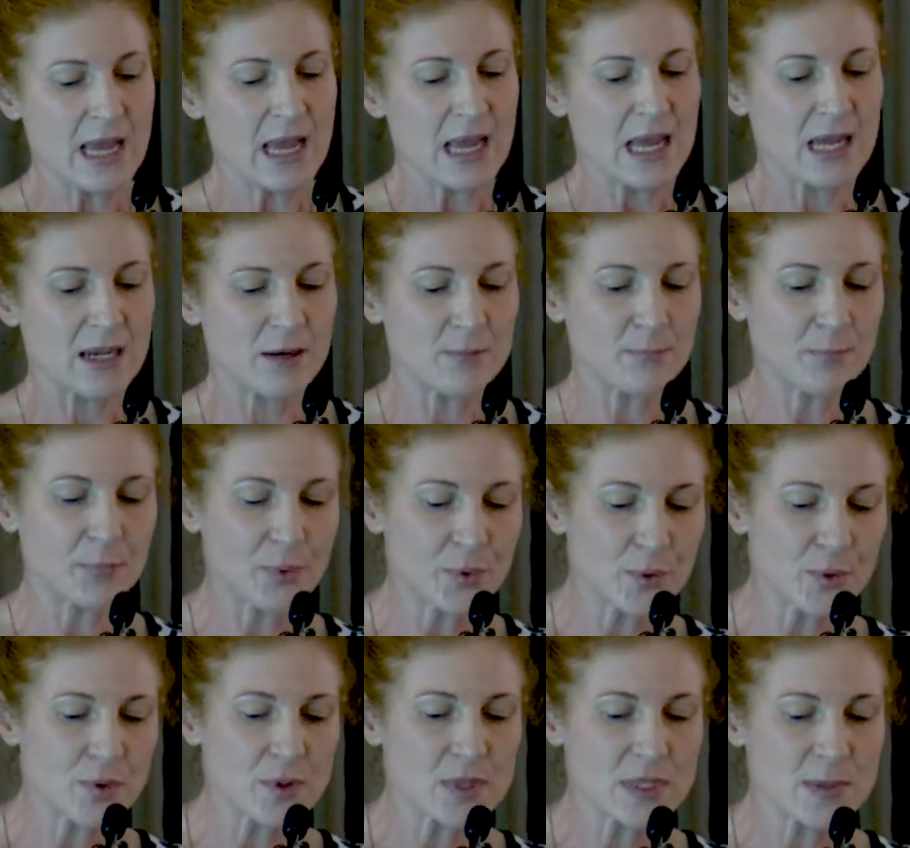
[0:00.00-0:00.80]
It
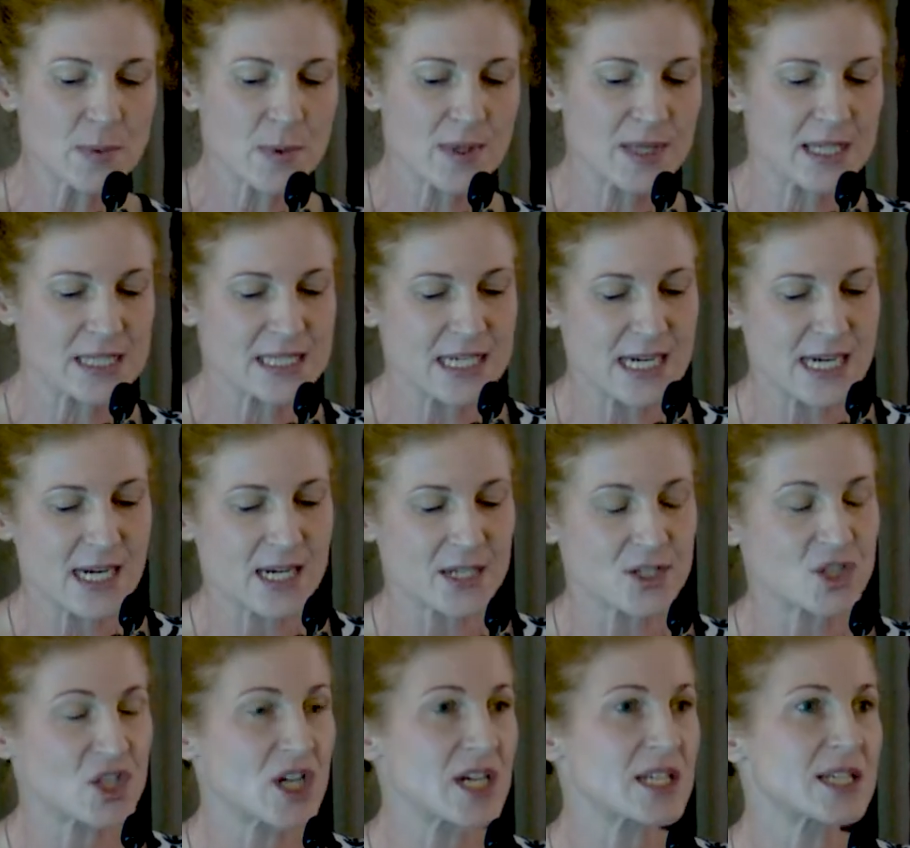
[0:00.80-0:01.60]
improves with a
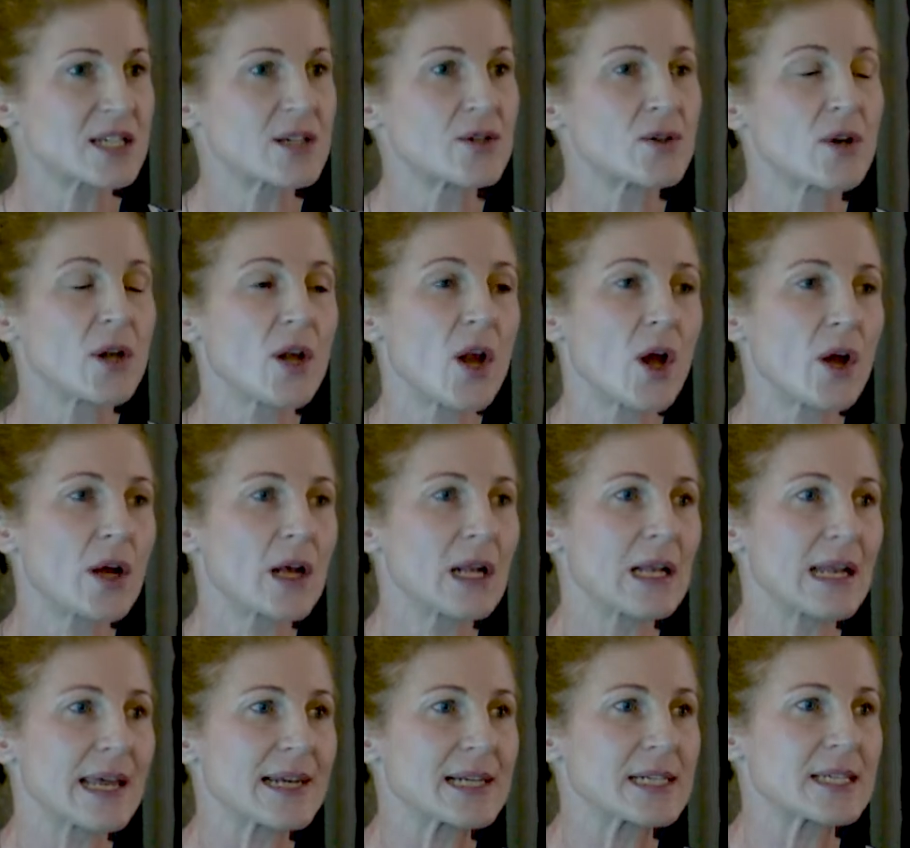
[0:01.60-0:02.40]
decongestant or
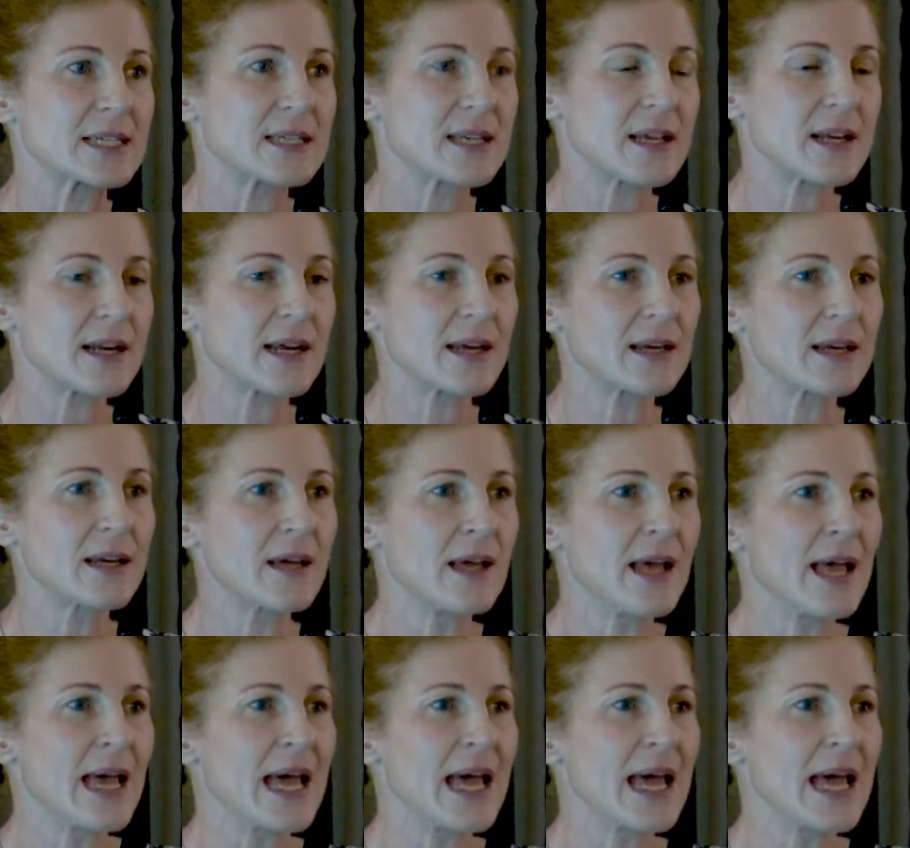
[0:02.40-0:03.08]
local anaesthetic,